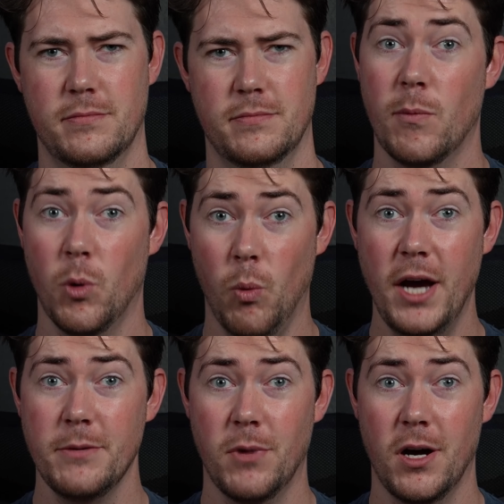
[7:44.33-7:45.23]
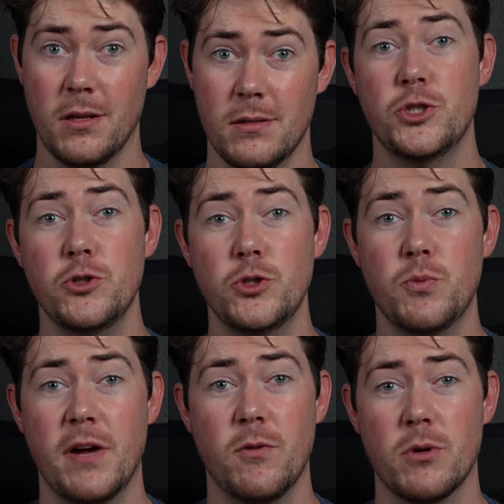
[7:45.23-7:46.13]
from a wine bottle. Choose
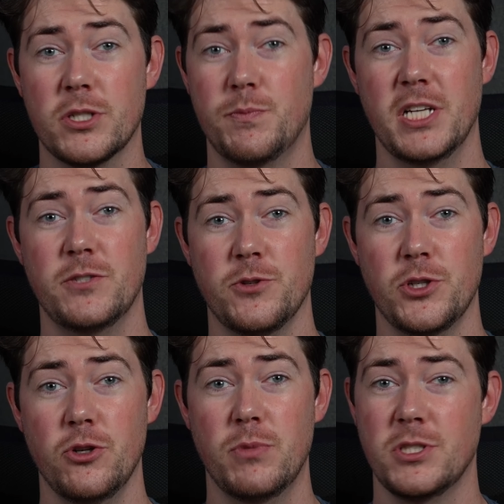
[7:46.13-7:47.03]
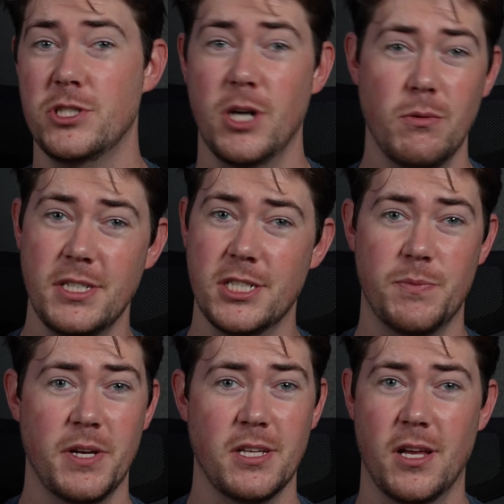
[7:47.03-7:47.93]
whatever works best for you, but you don't need to
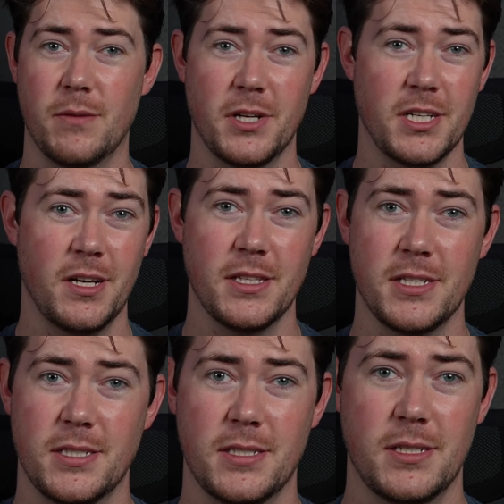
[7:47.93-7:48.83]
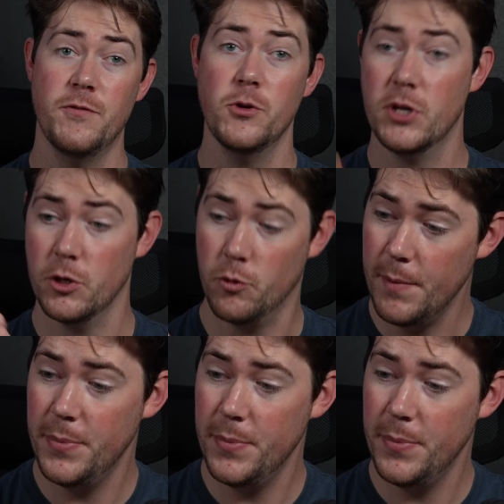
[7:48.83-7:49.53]
spend a lot of money on this. If you can grip